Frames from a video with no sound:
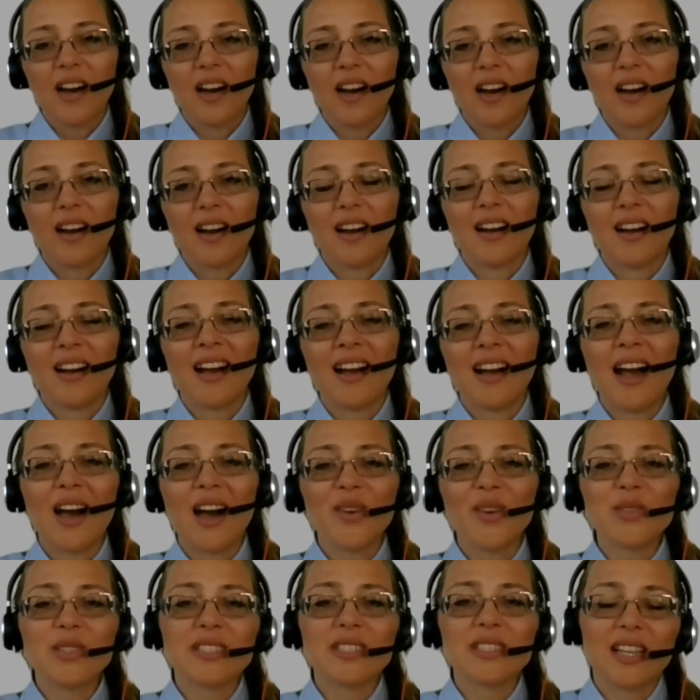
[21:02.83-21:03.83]
Uh,
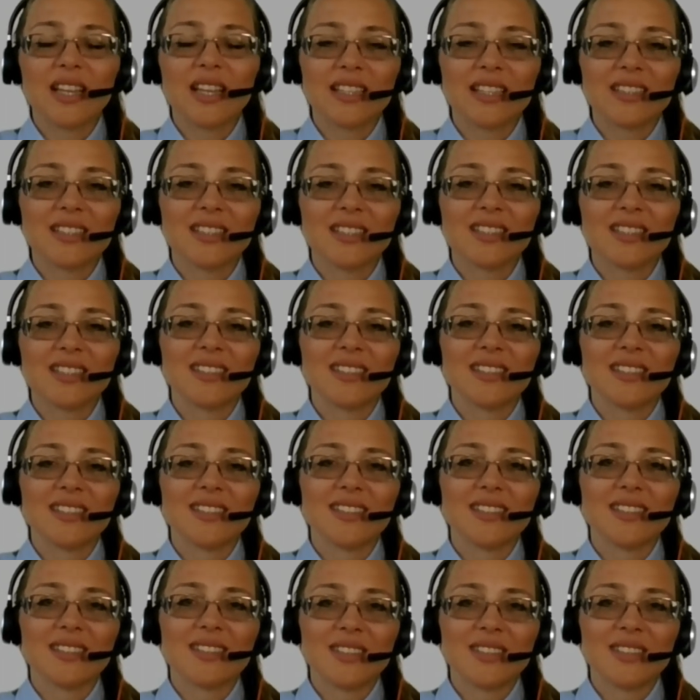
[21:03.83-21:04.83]
how is that?
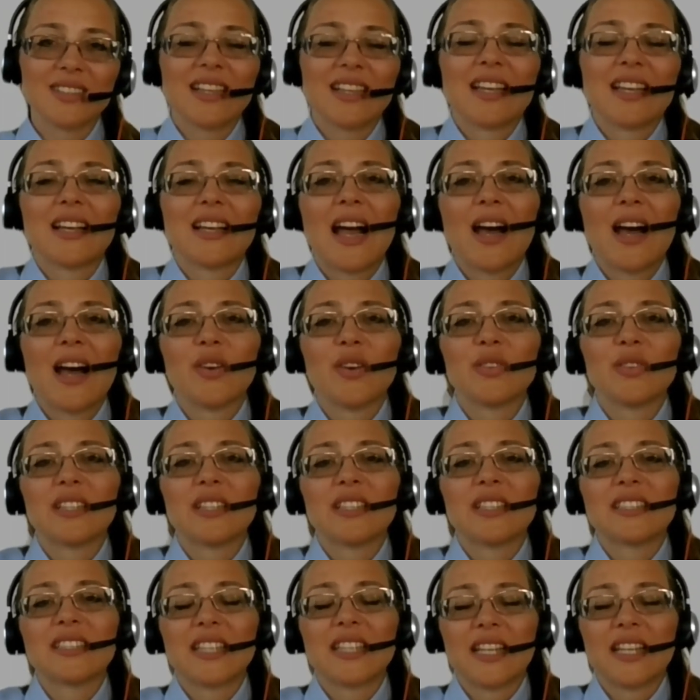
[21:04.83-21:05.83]
How
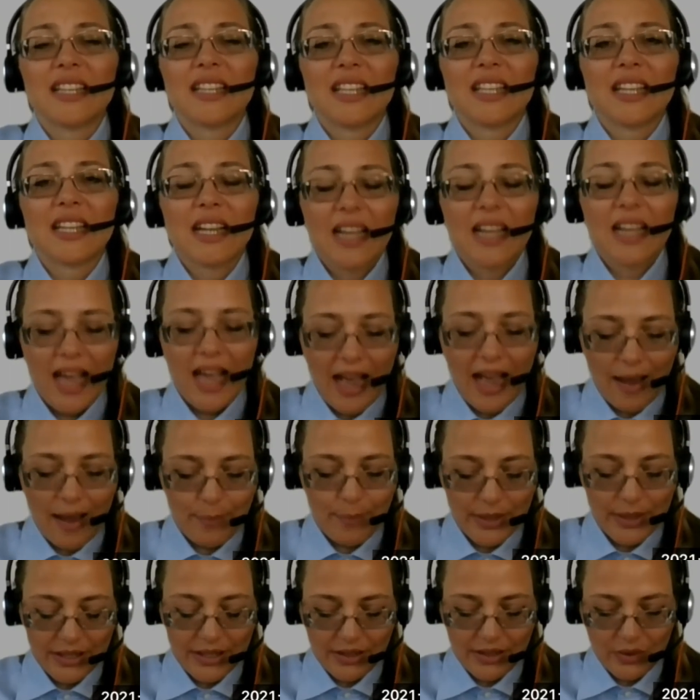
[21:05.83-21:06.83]
this setting
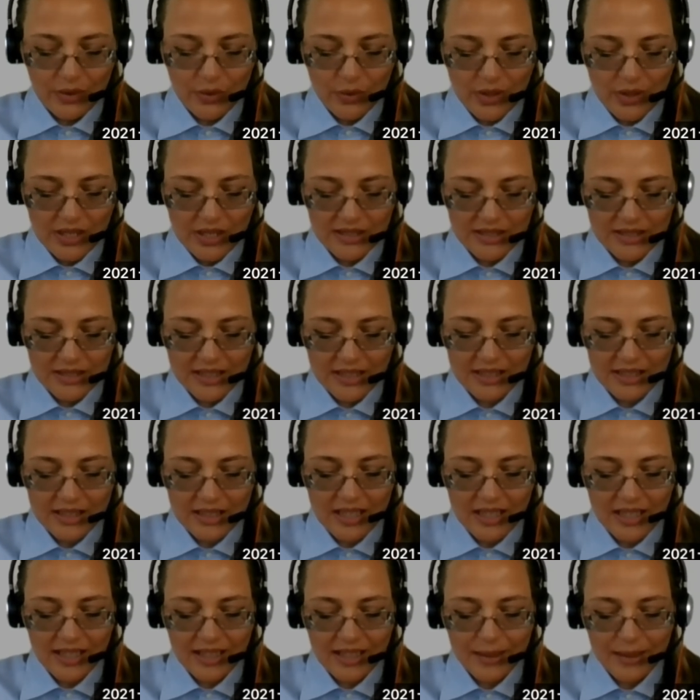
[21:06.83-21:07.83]
happen in your country?
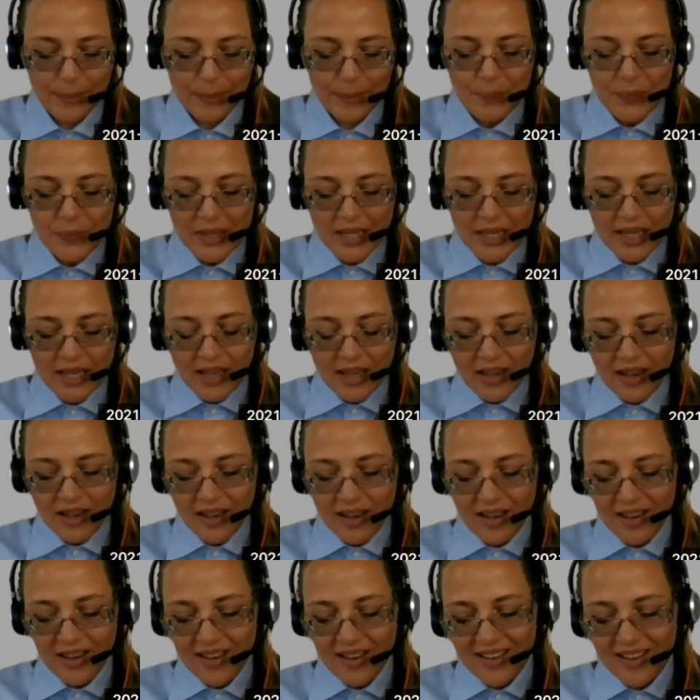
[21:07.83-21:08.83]
Like,
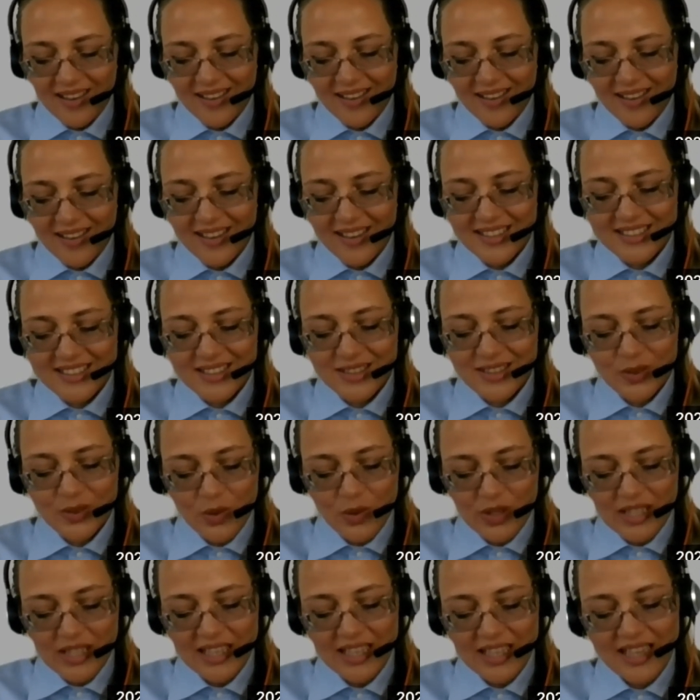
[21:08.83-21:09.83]
uh, is it
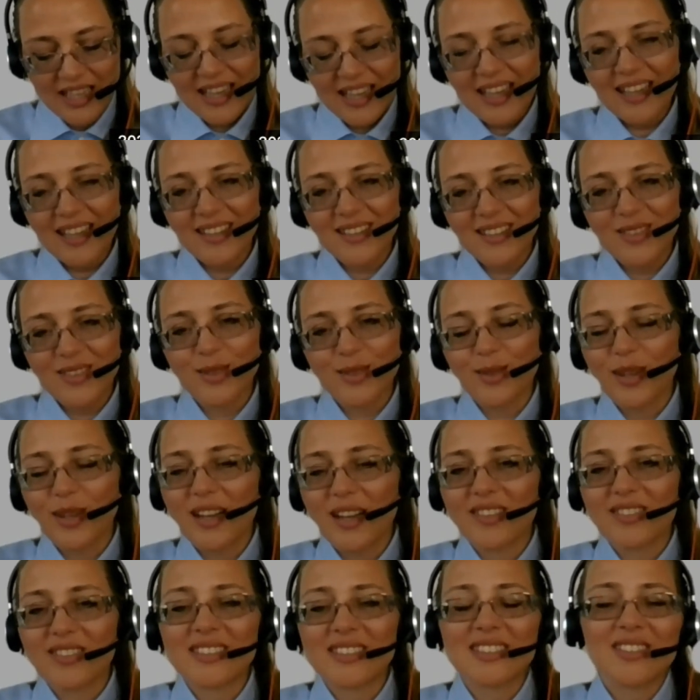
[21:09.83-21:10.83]
okay to
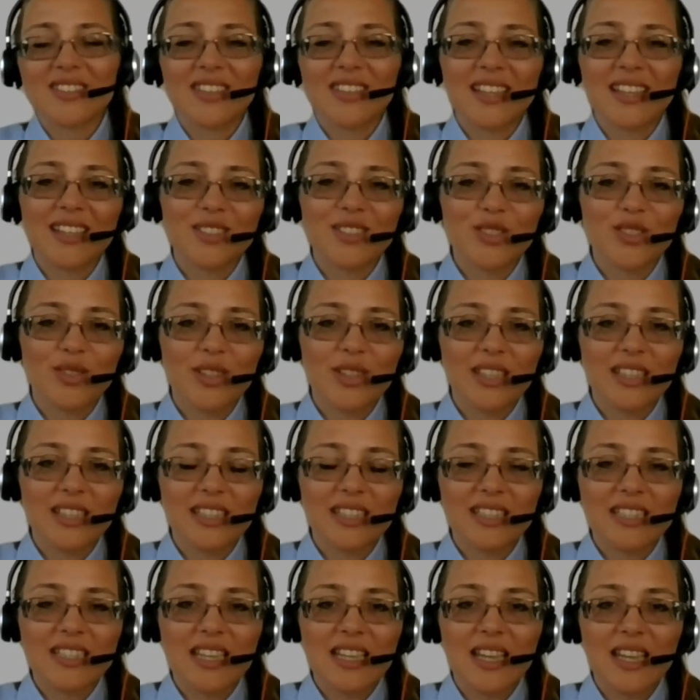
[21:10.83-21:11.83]
have a drink during
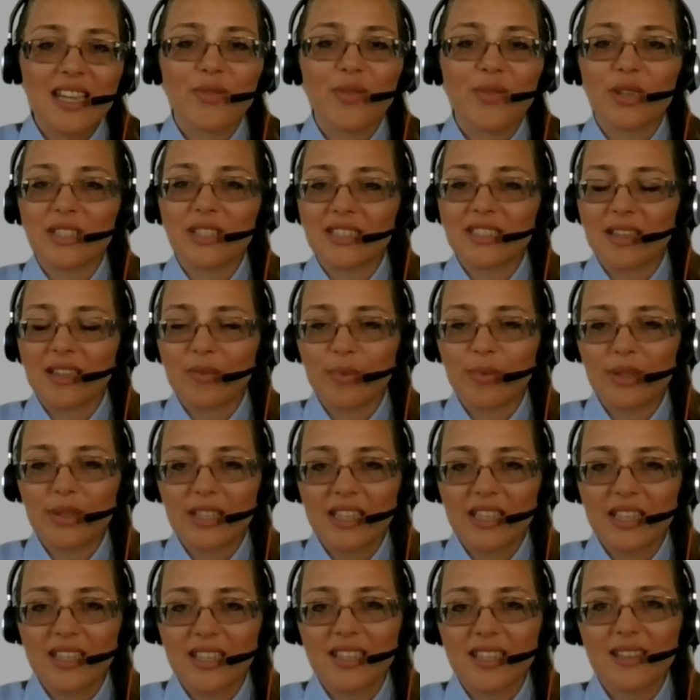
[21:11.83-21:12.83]
the day? For example,
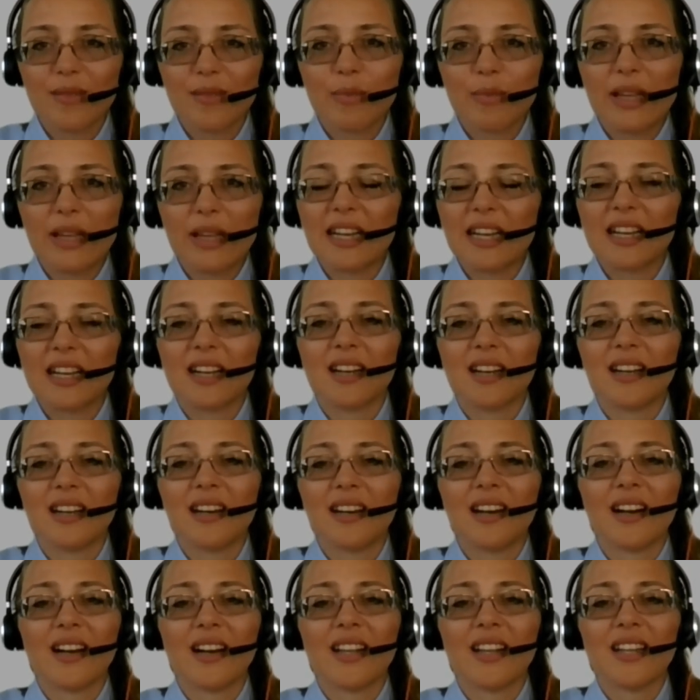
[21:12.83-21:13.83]
here in
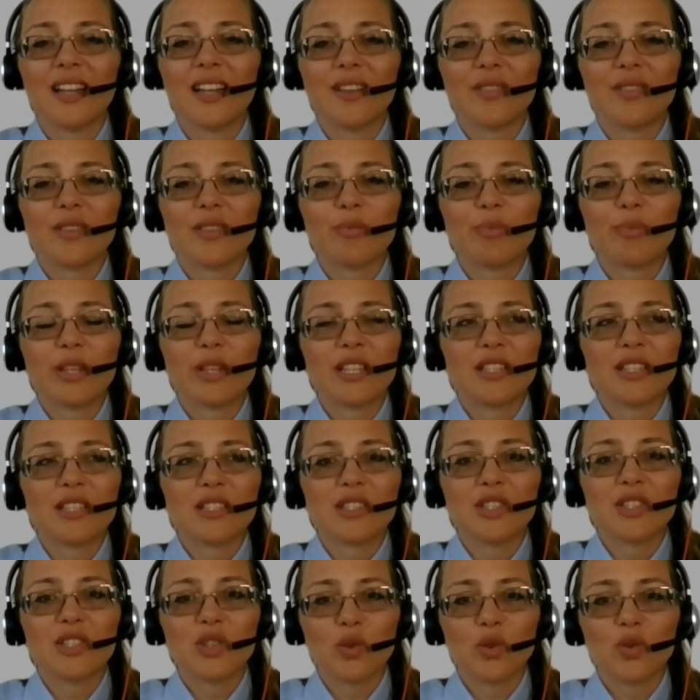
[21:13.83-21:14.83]
America, I never been
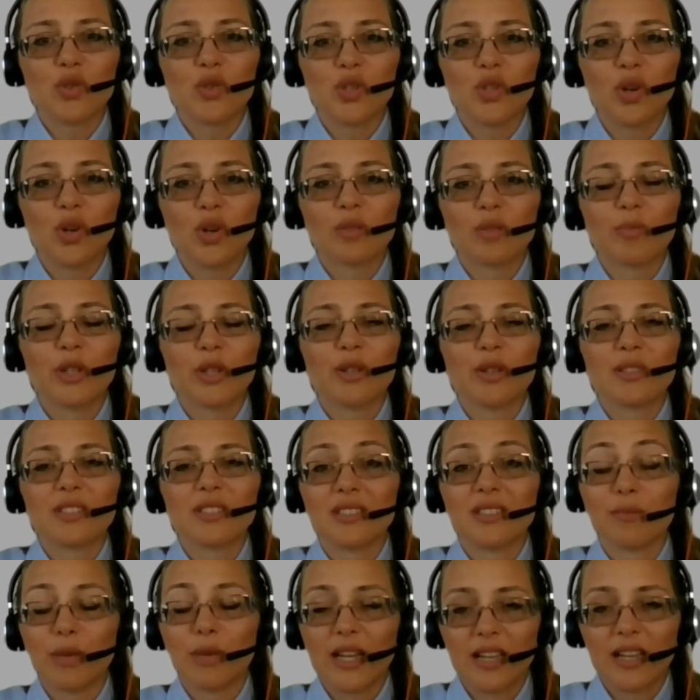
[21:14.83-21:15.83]
so shocked because
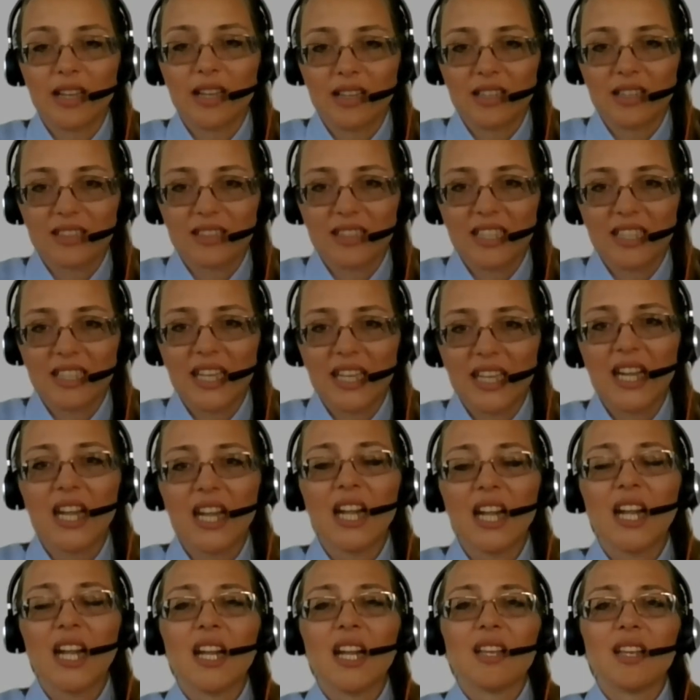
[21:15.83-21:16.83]
in my country,
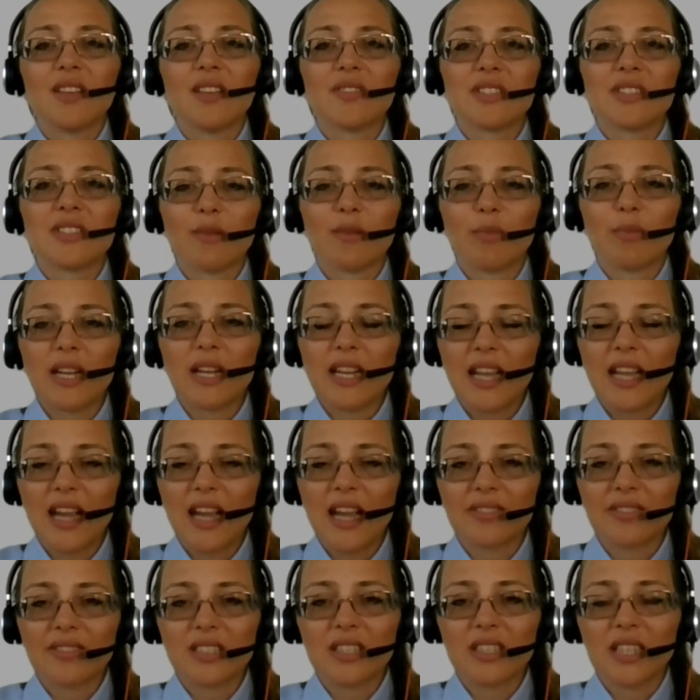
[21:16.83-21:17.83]
if somebody
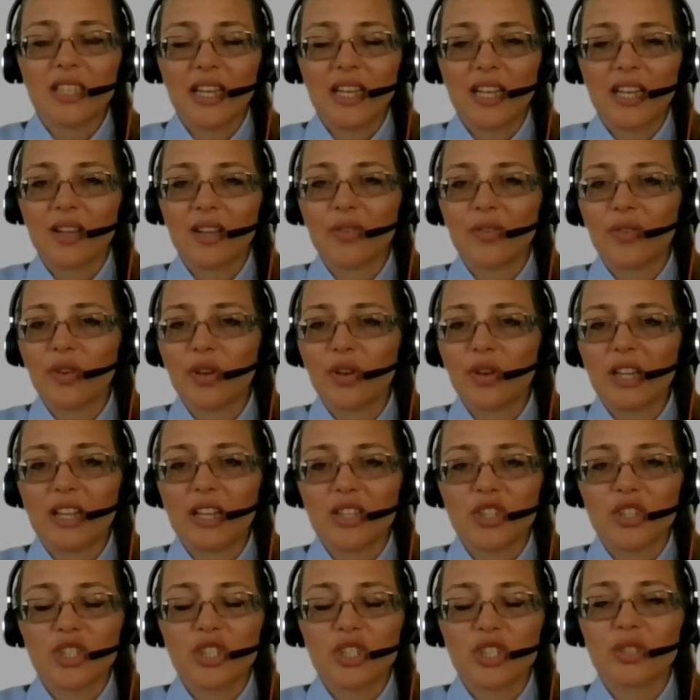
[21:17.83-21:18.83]
have a drink for
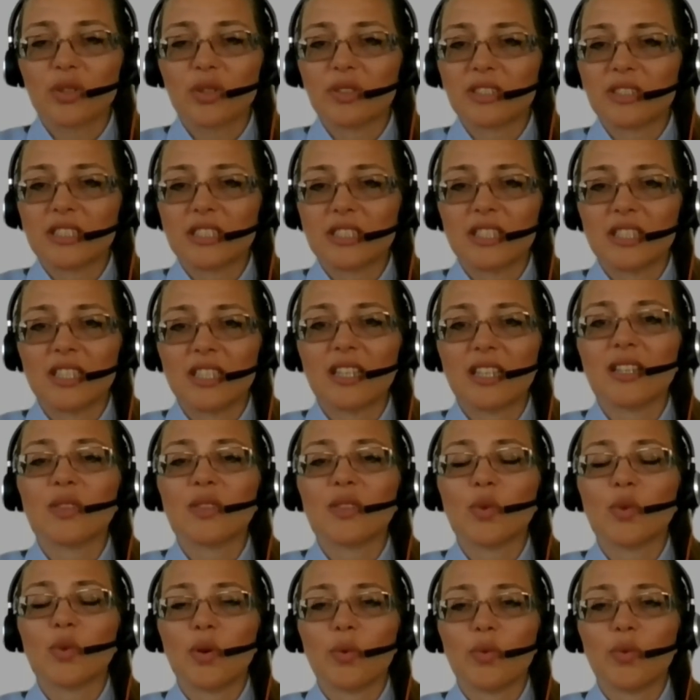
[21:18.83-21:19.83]
lunch, is considered
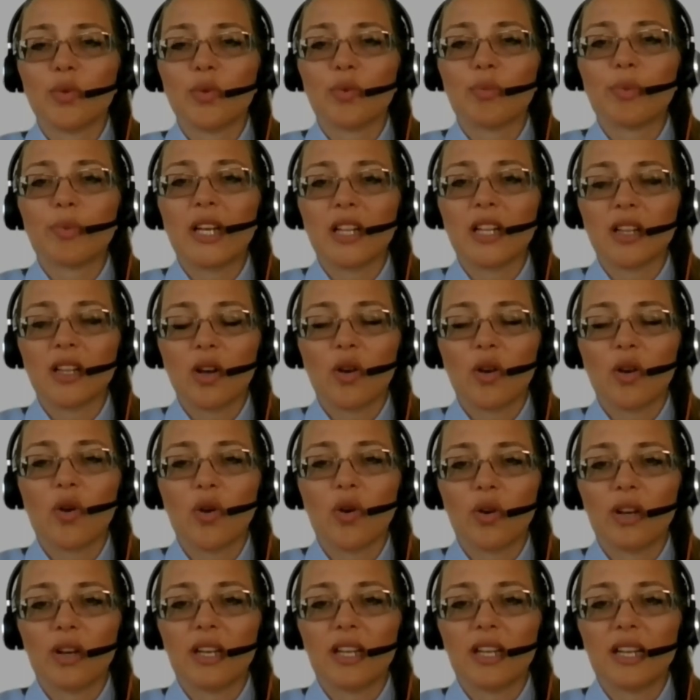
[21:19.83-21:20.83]
to, to be
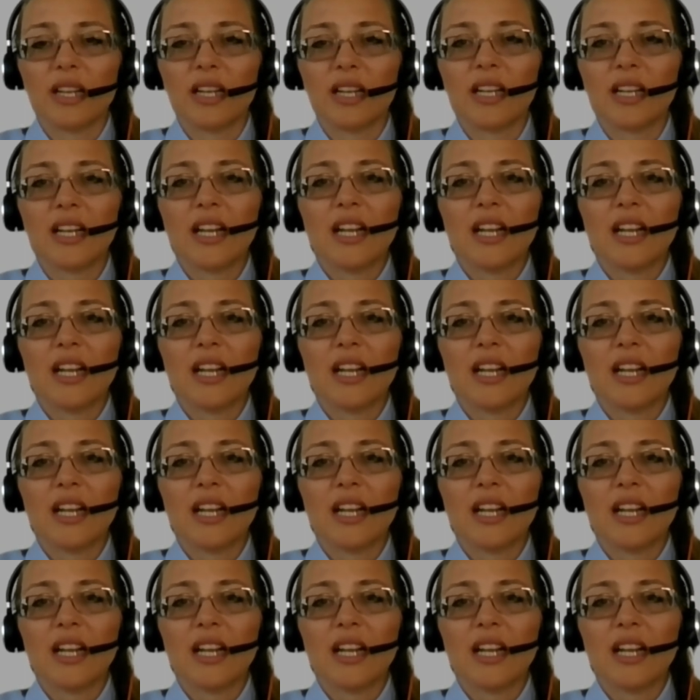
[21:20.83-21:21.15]
alcoholic.